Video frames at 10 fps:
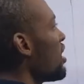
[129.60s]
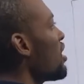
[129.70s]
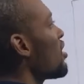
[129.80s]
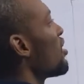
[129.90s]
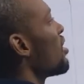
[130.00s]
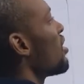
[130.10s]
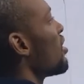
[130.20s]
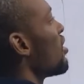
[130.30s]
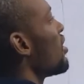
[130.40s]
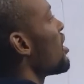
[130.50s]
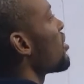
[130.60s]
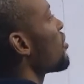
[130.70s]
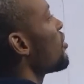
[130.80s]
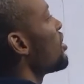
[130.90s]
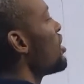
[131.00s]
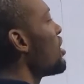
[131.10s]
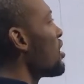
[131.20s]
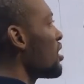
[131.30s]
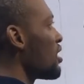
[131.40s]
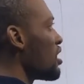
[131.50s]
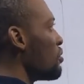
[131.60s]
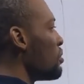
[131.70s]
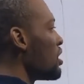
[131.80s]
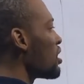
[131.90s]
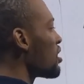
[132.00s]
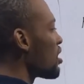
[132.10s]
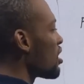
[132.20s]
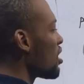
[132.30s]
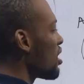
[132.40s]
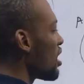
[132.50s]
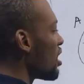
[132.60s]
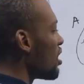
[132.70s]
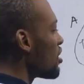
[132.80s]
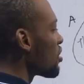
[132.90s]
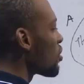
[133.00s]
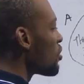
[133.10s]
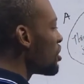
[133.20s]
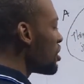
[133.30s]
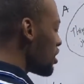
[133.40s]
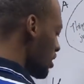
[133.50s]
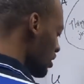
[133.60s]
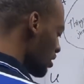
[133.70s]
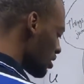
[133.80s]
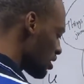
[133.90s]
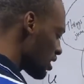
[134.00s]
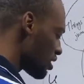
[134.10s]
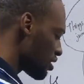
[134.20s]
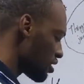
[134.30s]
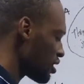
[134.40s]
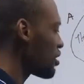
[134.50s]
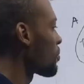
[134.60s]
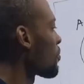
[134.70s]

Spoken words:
A. Let's call this set B. And let's call this set C.